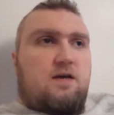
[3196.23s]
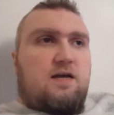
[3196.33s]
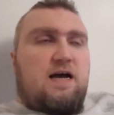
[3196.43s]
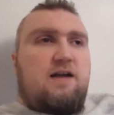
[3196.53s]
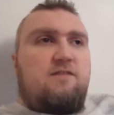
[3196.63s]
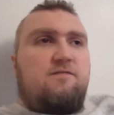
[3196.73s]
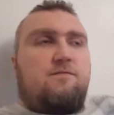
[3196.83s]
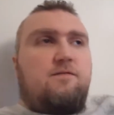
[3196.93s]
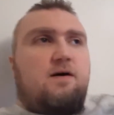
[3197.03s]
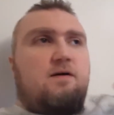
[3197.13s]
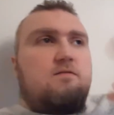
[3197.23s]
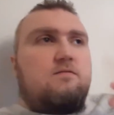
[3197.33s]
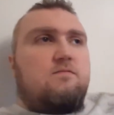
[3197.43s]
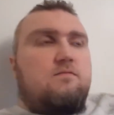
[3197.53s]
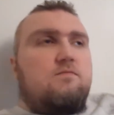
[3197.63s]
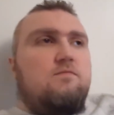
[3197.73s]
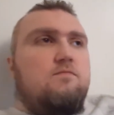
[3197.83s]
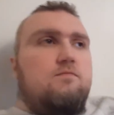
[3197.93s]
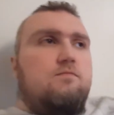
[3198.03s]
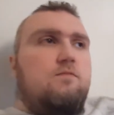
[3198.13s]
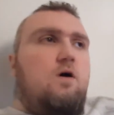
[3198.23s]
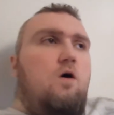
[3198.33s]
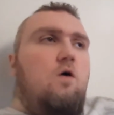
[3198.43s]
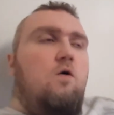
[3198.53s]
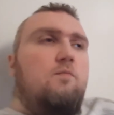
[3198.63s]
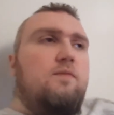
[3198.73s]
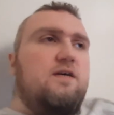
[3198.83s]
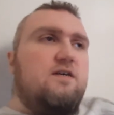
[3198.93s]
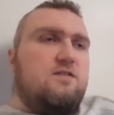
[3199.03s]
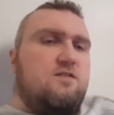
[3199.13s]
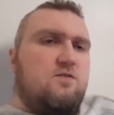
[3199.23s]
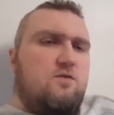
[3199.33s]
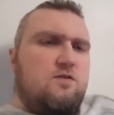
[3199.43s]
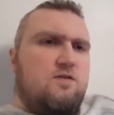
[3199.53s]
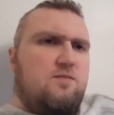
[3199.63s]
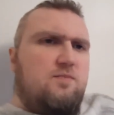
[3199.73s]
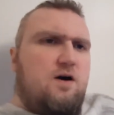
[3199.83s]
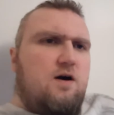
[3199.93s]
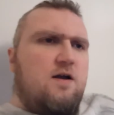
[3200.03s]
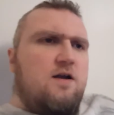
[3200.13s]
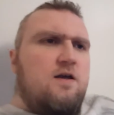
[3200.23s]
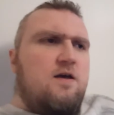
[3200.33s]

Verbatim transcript: kind of uh, home being consulted upon